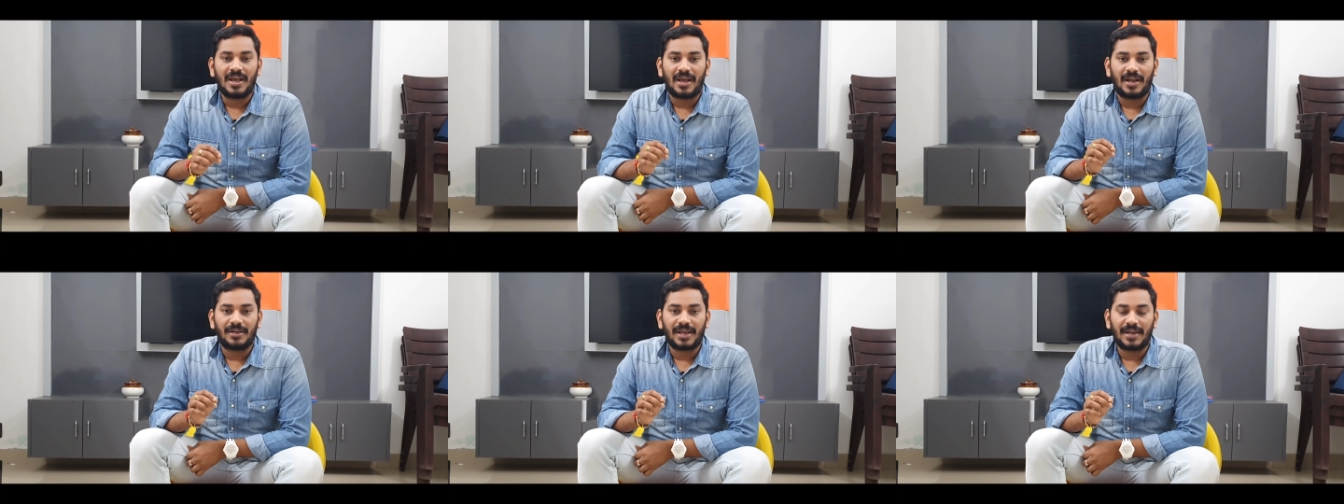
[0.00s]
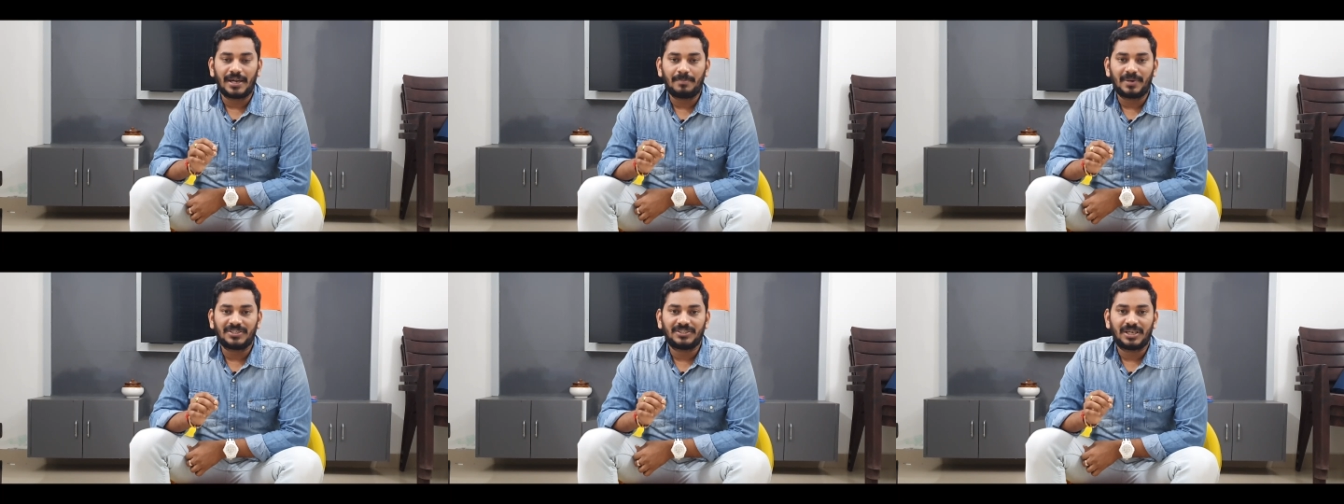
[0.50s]
and any
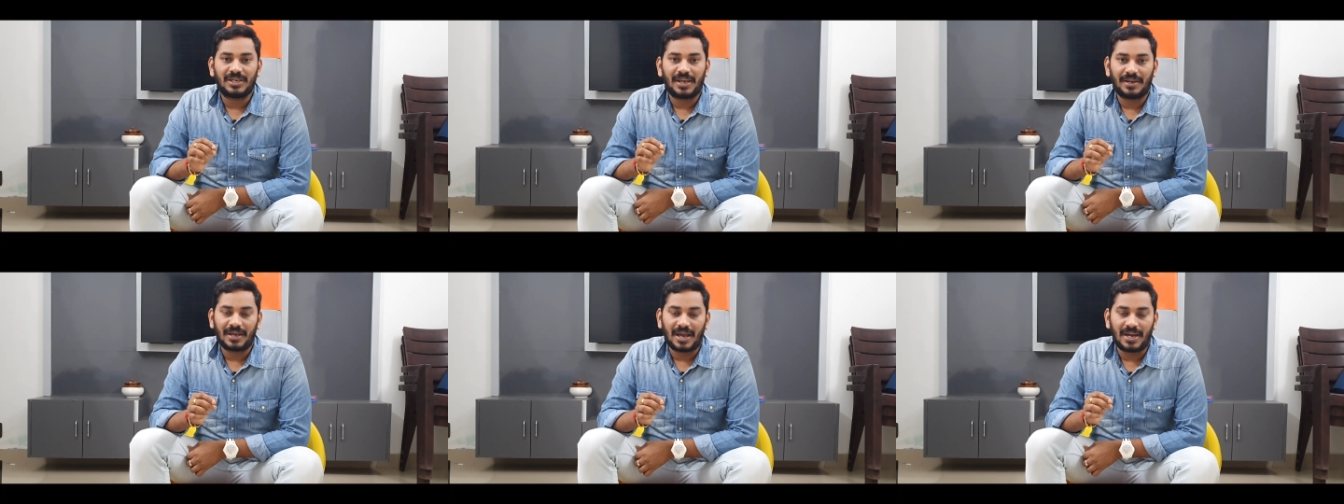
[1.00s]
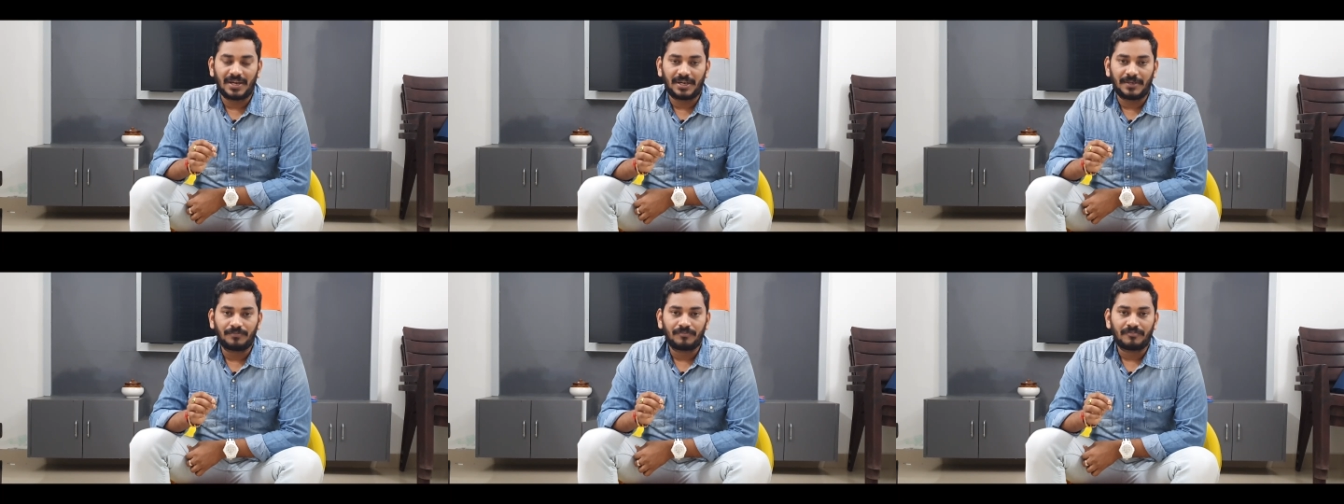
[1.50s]
person in
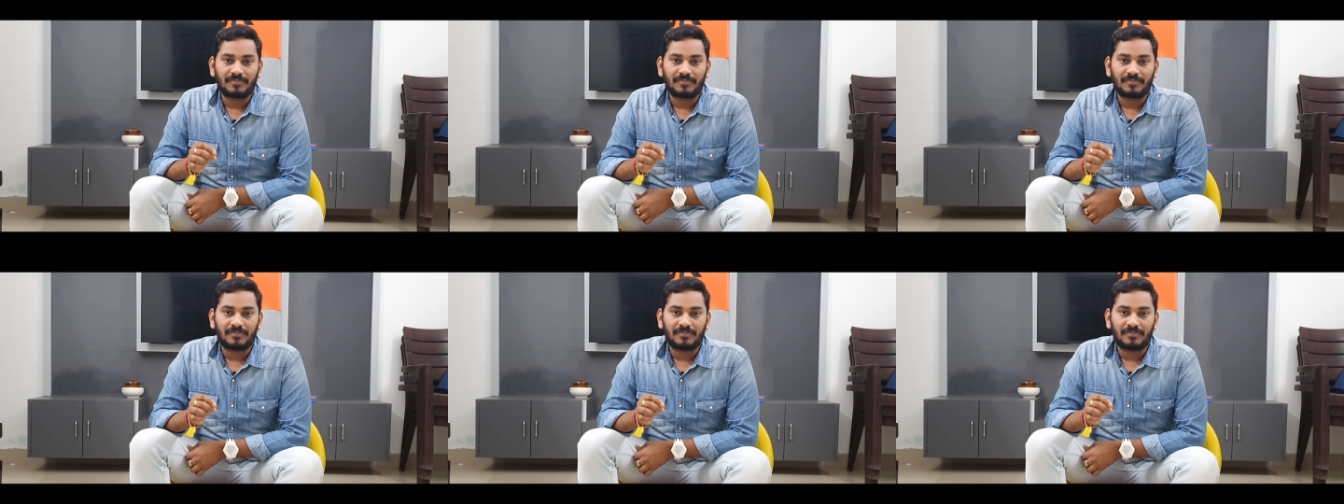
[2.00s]
IT